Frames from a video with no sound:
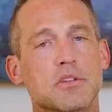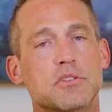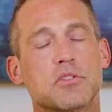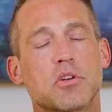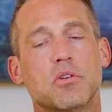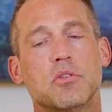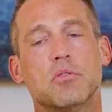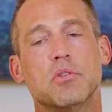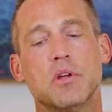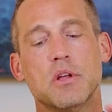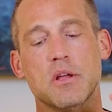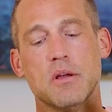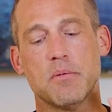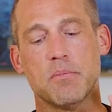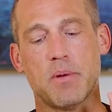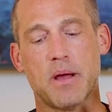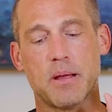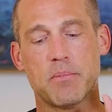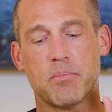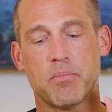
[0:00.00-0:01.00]
So
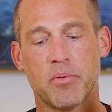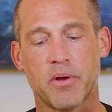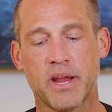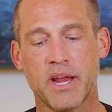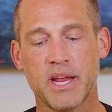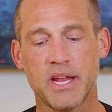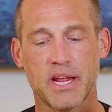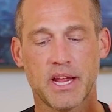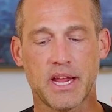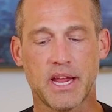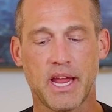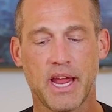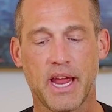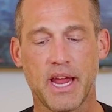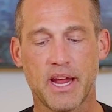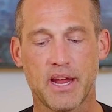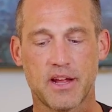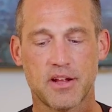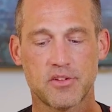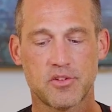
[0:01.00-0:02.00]
by bringing a
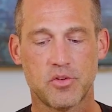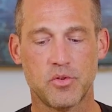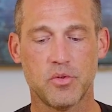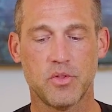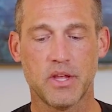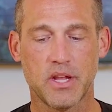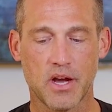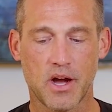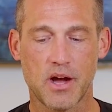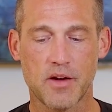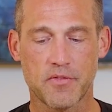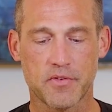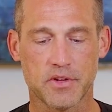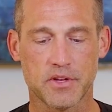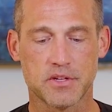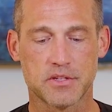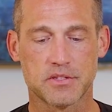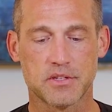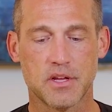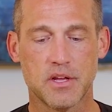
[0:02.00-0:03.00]
cake to the
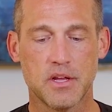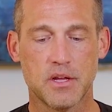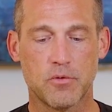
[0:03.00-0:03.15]
office